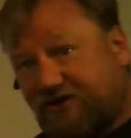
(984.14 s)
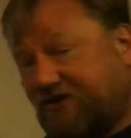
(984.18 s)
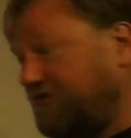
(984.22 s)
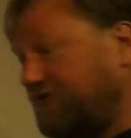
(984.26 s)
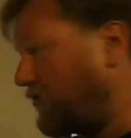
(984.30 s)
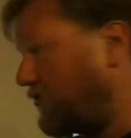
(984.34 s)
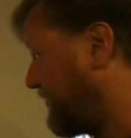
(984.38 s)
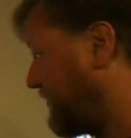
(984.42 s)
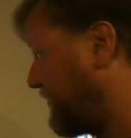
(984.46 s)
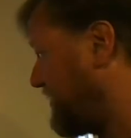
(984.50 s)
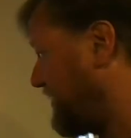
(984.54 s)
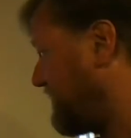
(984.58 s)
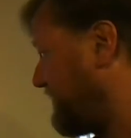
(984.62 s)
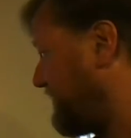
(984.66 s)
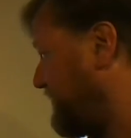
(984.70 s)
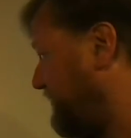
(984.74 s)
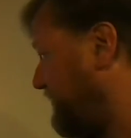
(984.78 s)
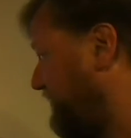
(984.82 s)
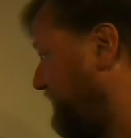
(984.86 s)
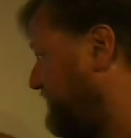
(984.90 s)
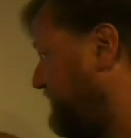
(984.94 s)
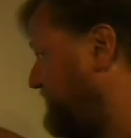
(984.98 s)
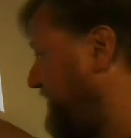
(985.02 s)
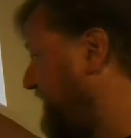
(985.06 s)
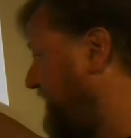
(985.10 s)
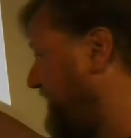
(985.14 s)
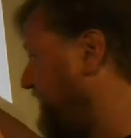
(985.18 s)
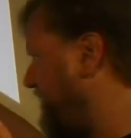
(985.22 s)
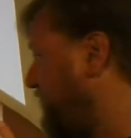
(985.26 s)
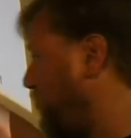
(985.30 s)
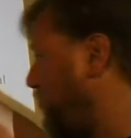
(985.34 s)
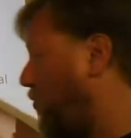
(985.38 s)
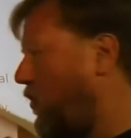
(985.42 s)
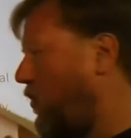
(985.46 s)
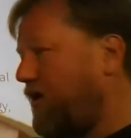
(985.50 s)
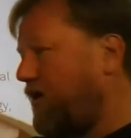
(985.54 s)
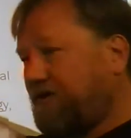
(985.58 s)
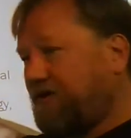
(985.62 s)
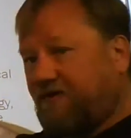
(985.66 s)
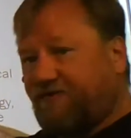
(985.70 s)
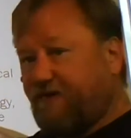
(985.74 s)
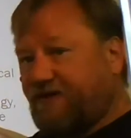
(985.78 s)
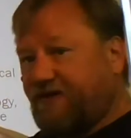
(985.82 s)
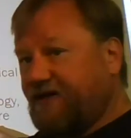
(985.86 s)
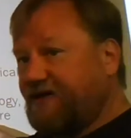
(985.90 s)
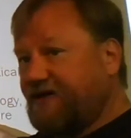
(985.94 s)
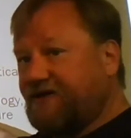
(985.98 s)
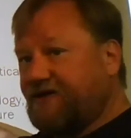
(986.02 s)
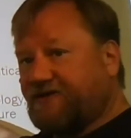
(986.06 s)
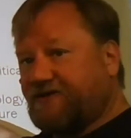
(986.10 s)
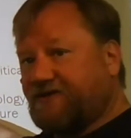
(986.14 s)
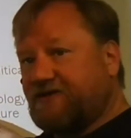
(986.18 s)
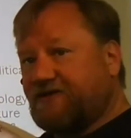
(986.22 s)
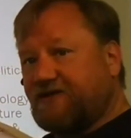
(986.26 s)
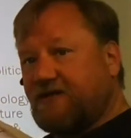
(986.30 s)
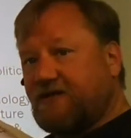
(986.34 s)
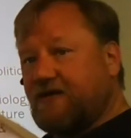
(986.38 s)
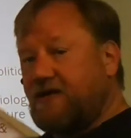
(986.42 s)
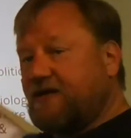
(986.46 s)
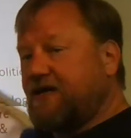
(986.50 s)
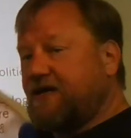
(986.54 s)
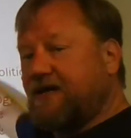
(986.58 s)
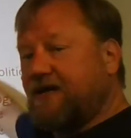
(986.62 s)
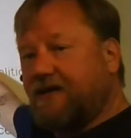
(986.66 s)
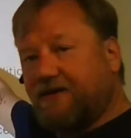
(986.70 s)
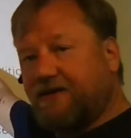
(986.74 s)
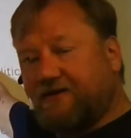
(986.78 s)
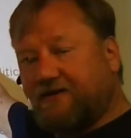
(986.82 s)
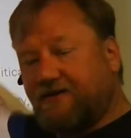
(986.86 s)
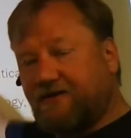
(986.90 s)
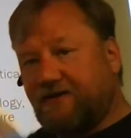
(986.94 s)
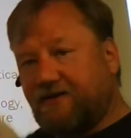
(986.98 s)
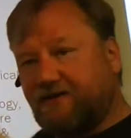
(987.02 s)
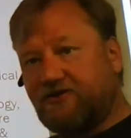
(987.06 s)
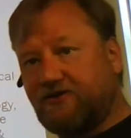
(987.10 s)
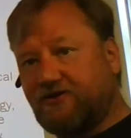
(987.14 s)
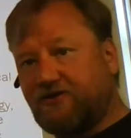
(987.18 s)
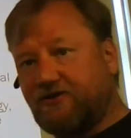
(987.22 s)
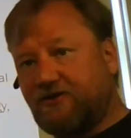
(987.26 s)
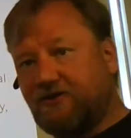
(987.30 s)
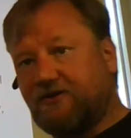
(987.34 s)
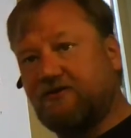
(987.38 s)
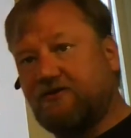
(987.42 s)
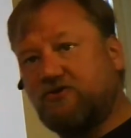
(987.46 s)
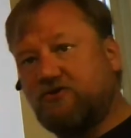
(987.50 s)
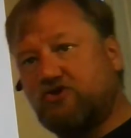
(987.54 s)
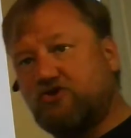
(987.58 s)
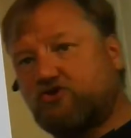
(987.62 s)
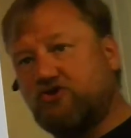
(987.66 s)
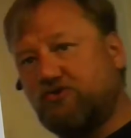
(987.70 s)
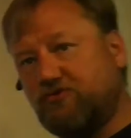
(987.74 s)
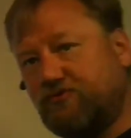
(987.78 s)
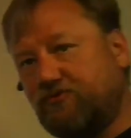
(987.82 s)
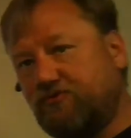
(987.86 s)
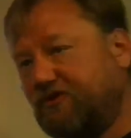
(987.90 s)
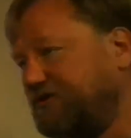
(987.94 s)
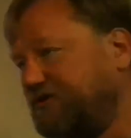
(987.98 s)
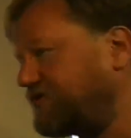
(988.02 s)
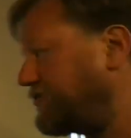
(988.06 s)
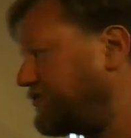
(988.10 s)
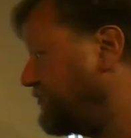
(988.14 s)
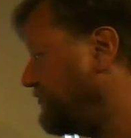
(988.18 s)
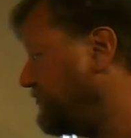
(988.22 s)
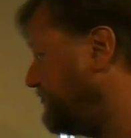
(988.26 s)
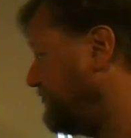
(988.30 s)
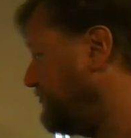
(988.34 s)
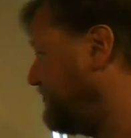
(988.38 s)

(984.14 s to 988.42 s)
or whatever. You can take one of these in addition to the 2